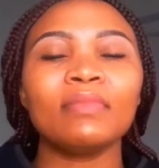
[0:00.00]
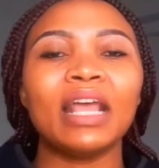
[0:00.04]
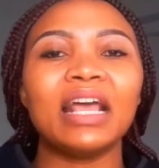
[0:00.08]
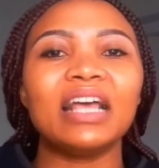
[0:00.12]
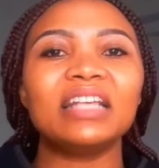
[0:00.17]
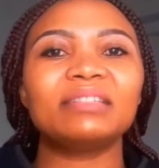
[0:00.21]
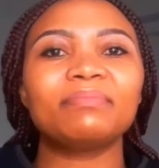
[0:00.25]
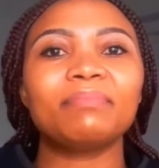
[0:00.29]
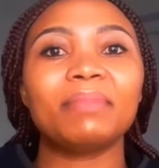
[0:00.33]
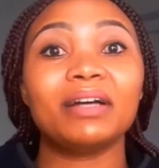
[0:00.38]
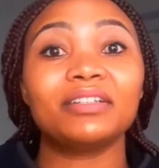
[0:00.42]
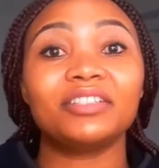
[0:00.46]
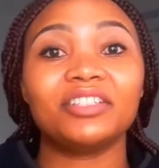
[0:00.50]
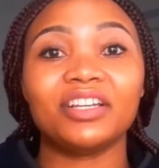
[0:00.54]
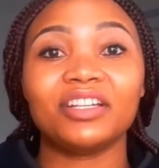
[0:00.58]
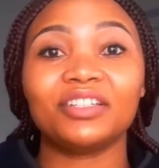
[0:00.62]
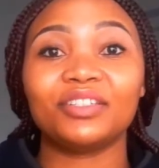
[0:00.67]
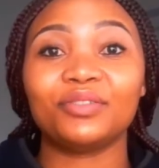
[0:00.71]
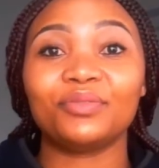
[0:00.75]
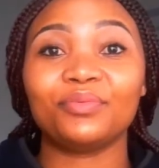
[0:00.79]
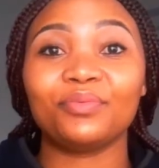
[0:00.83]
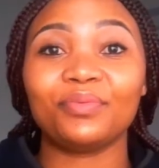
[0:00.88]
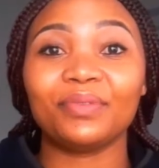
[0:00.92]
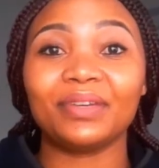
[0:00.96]
As much
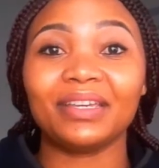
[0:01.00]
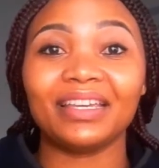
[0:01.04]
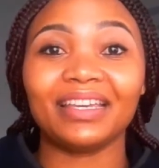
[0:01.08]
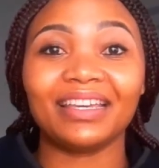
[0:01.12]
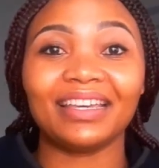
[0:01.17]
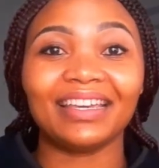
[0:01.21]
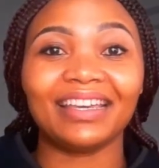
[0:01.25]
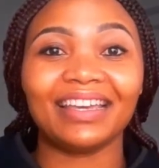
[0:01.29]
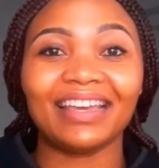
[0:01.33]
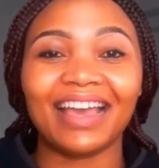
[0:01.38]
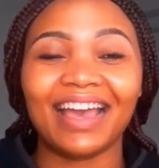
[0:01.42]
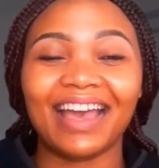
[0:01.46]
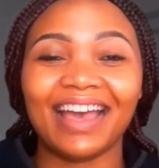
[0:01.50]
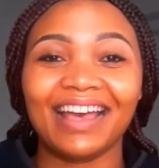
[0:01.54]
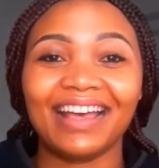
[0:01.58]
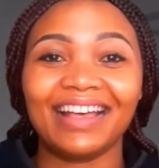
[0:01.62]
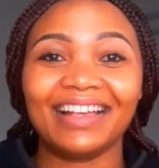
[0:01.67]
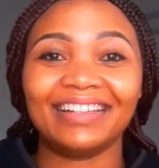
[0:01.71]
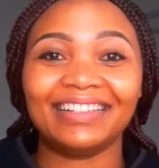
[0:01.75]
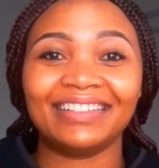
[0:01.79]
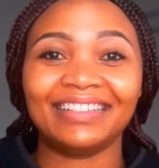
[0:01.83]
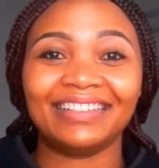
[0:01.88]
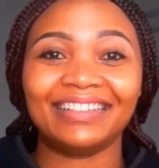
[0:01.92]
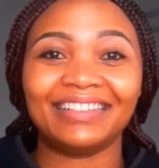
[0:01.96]
as we
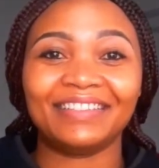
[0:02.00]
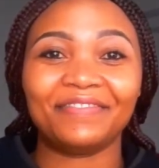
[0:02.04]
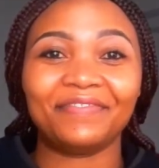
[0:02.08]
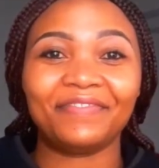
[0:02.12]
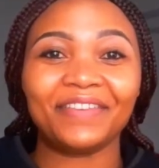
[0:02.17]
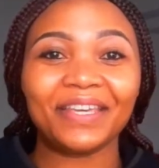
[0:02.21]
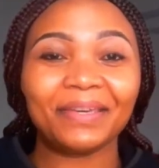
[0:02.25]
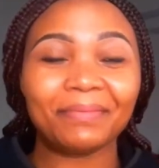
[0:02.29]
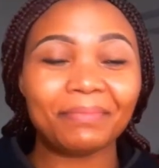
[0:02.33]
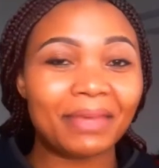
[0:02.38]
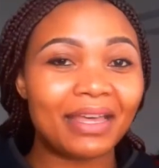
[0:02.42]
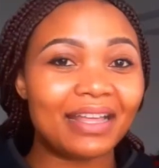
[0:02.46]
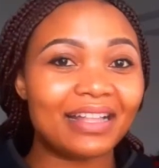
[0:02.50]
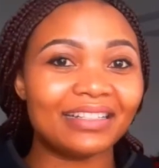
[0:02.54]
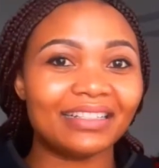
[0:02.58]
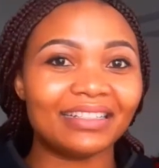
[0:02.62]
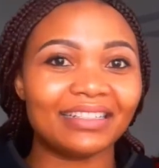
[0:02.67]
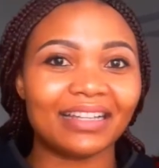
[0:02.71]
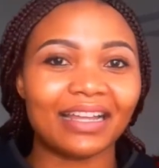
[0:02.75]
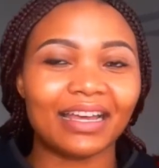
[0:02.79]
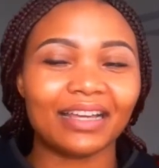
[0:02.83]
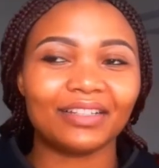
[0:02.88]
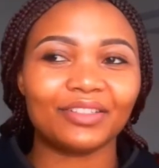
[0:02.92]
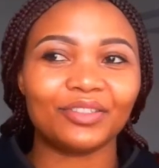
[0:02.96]
as females
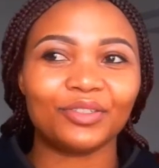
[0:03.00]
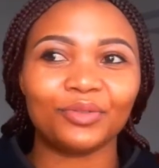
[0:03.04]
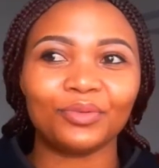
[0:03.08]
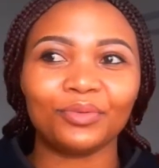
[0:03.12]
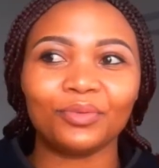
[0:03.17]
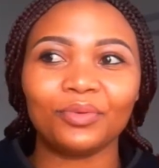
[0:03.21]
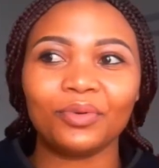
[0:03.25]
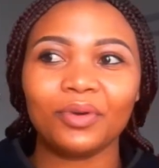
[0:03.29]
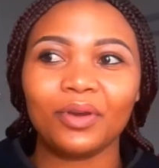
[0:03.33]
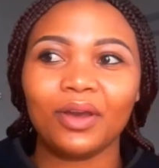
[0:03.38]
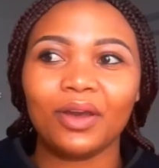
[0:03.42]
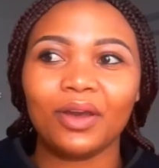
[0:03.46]
like to